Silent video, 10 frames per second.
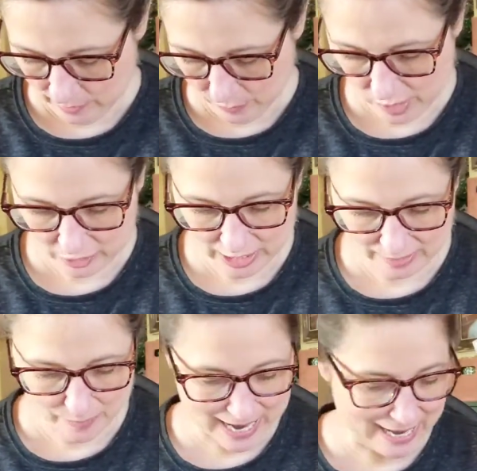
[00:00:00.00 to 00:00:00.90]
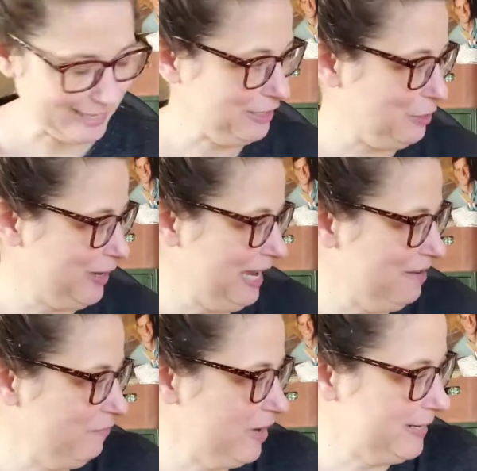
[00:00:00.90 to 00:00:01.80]
project bag and you
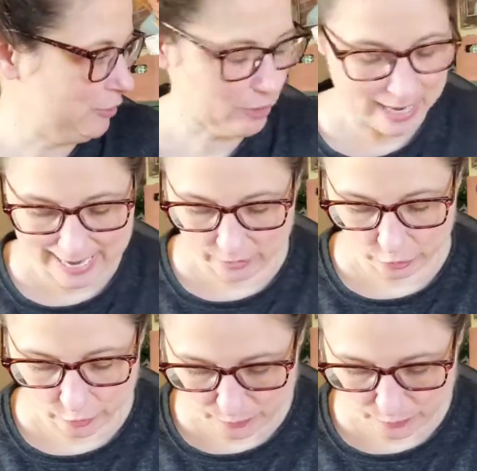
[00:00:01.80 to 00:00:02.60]
can't find your actual